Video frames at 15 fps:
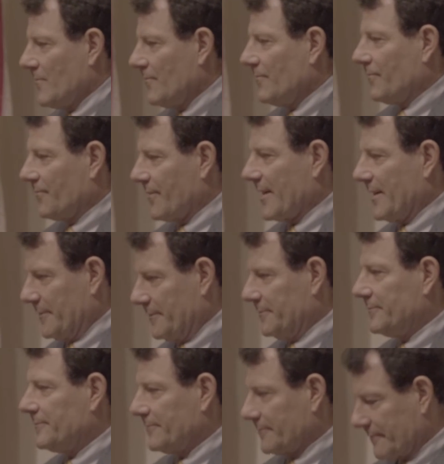It's a very
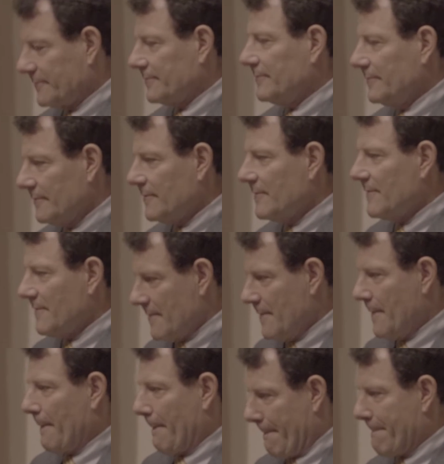closed society, and
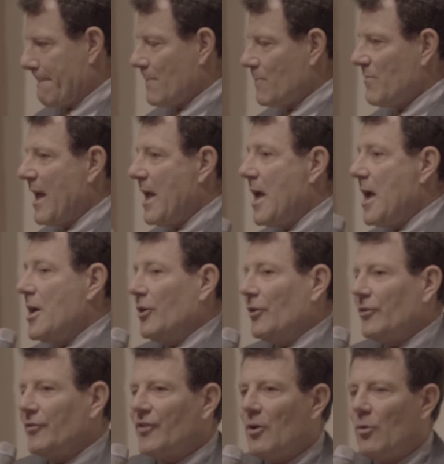
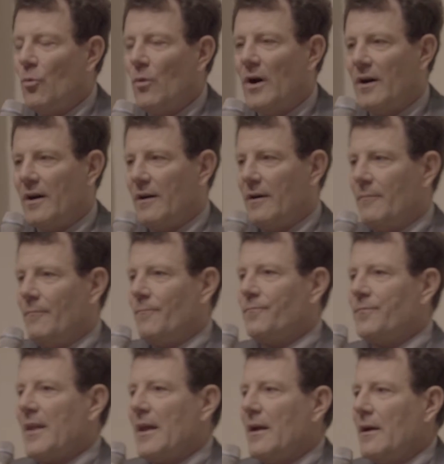so
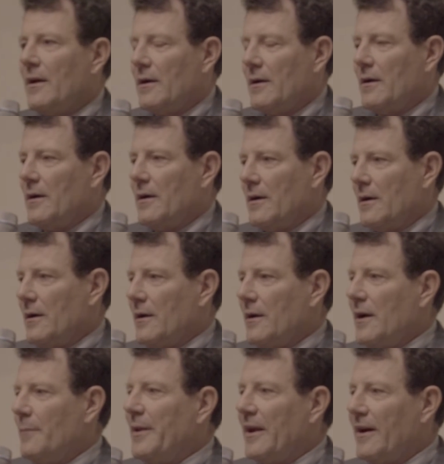um, uh,
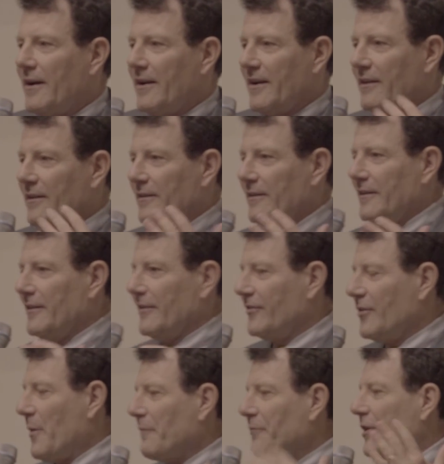I mean, I
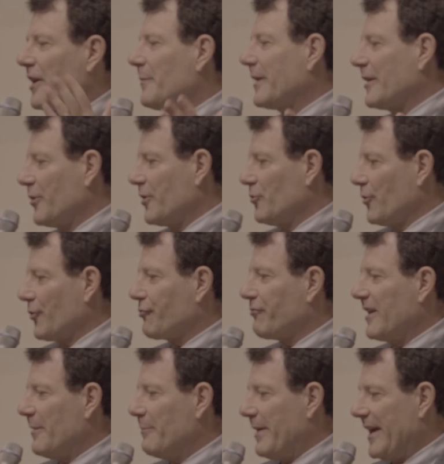so every time I go to North
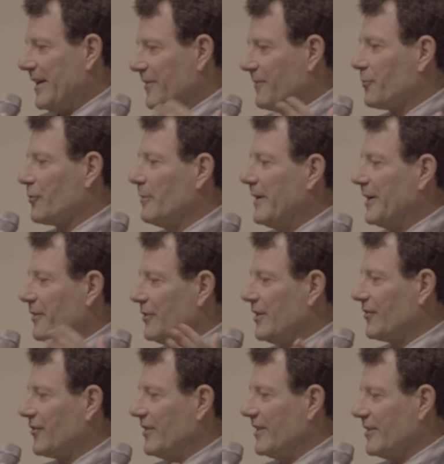Korea, I'm banned for about a
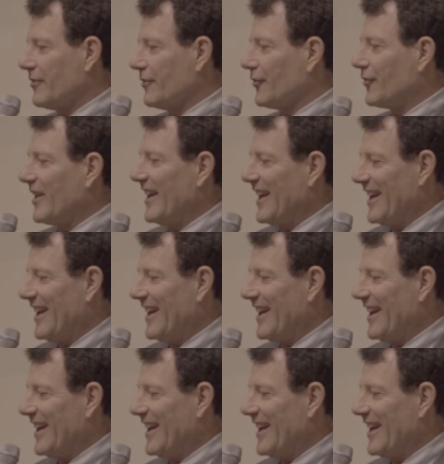dozen years,